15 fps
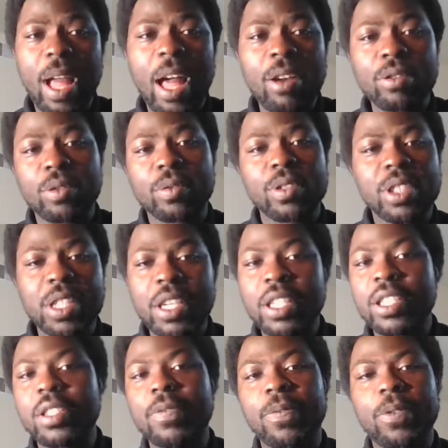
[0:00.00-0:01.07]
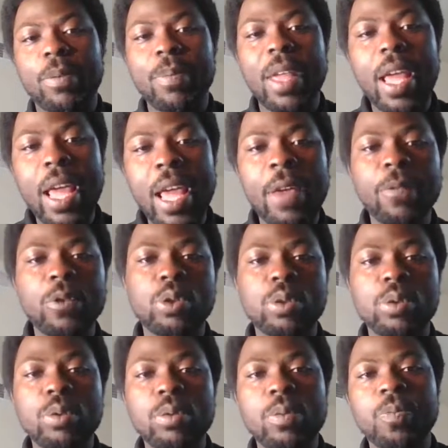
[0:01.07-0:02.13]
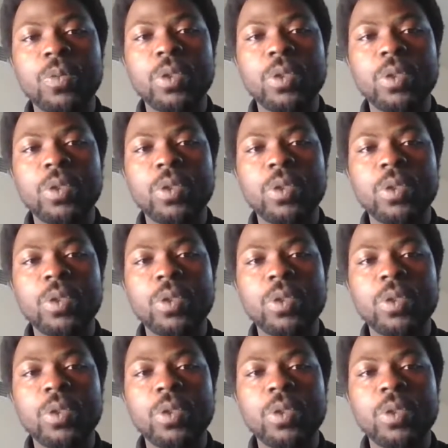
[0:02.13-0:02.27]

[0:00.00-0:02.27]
how to change from F2